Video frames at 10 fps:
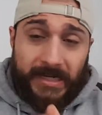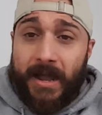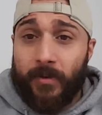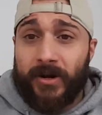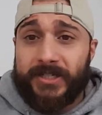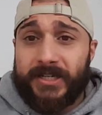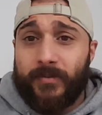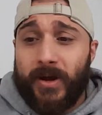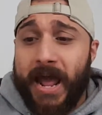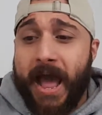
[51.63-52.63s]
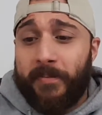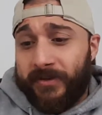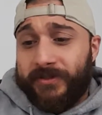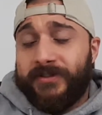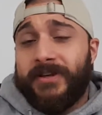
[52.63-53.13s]
And we're going to see what
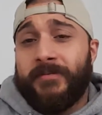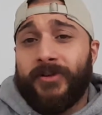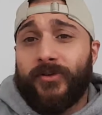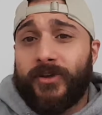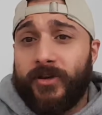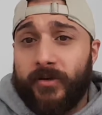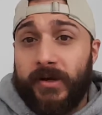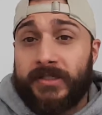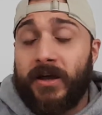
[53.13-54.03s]
happens. I'm a little curious.